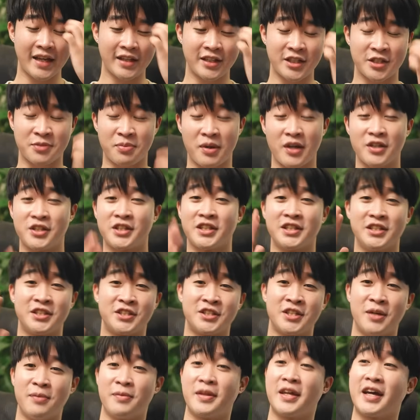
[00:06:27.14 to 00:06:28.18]
And this project
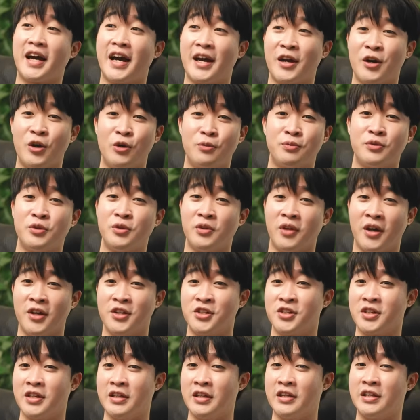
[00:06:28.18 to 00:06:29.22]
is something I hope to
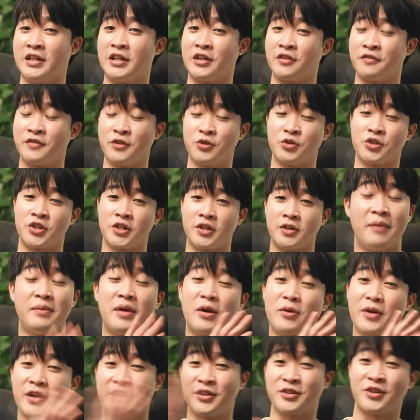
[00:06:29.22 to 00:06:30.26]
launch in the near future. I'm
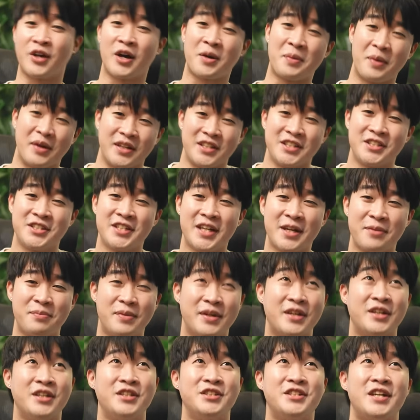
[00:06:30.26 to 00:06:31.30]
not ready to talk about this yet
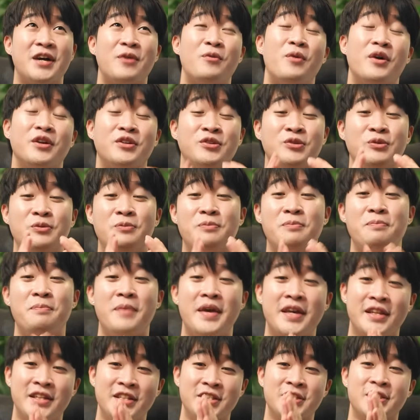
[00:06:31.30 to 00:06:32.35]
because I want to
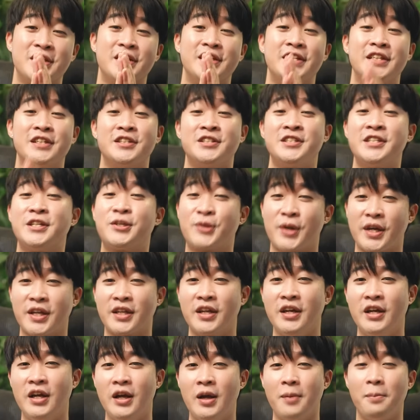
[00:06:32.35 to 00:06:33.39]
make this a little
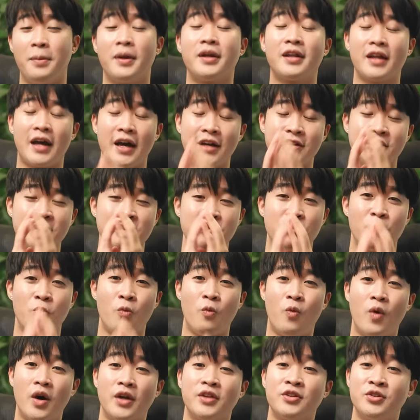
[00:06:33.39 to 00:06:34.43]
secret, but I just
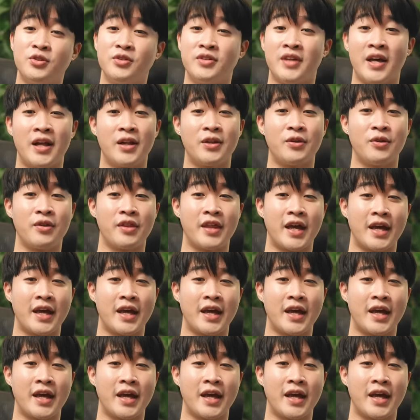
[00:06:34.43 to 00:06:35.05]
want to tell you